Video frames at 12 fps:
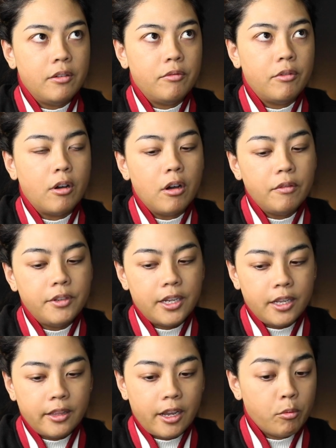involved
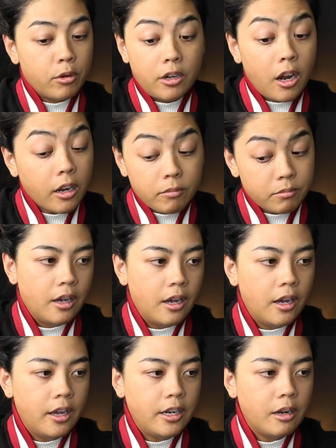in that were not.
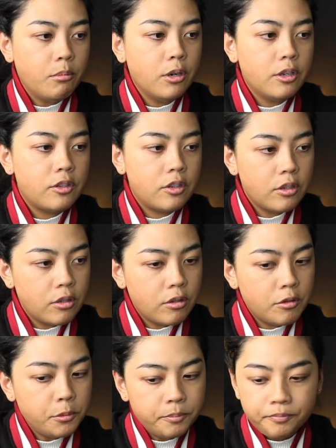Number
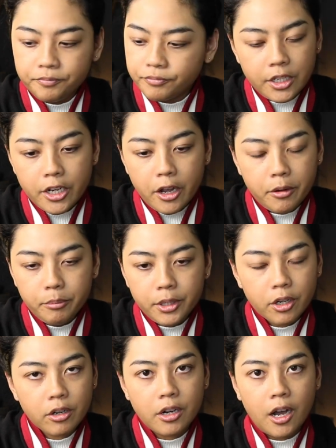two, you know,
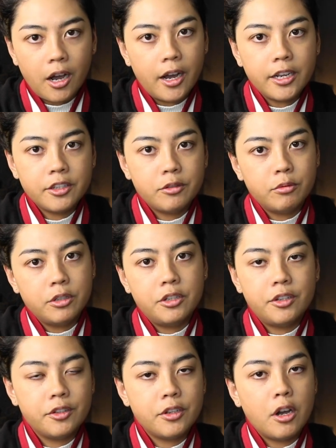your costs will
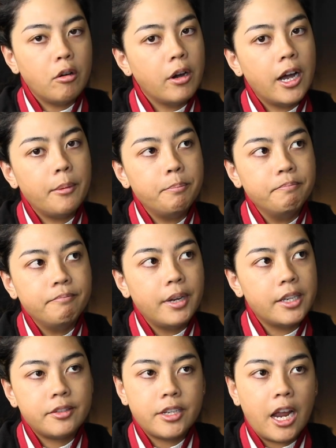just go up
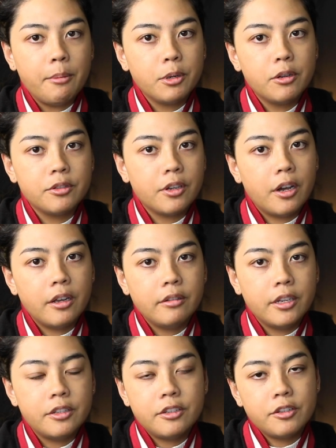as time goes
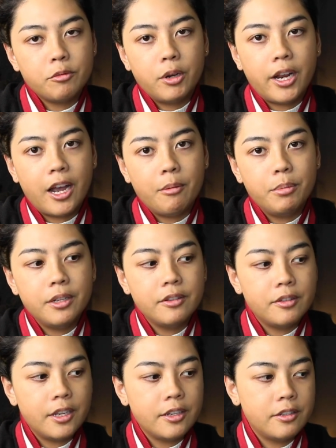on. That's just what
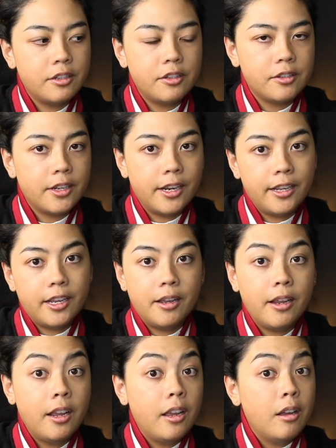happens. Things are just going to
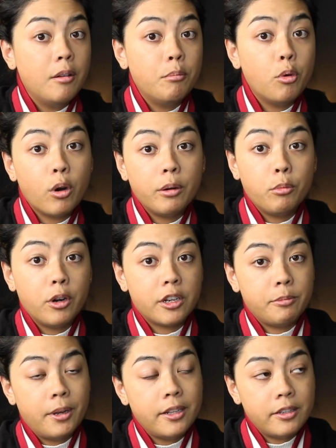get more and more
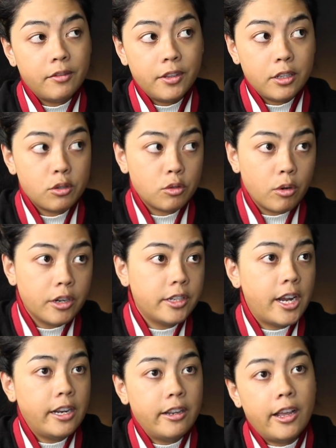expensive. In the short
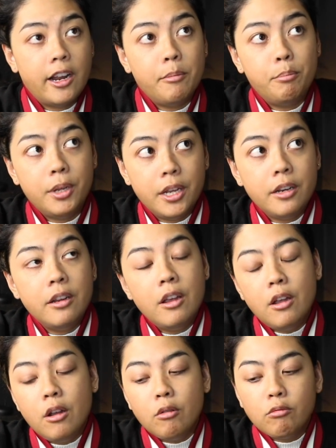time that I've been
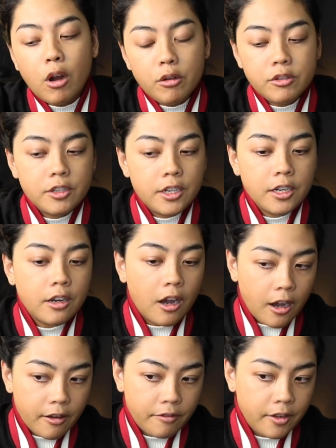roasting
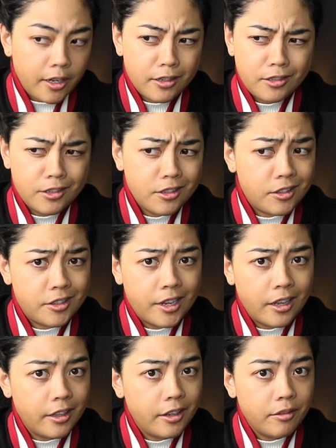coffee and just
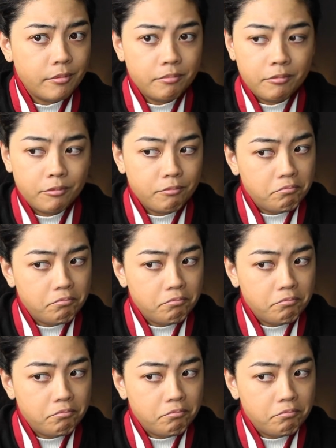selling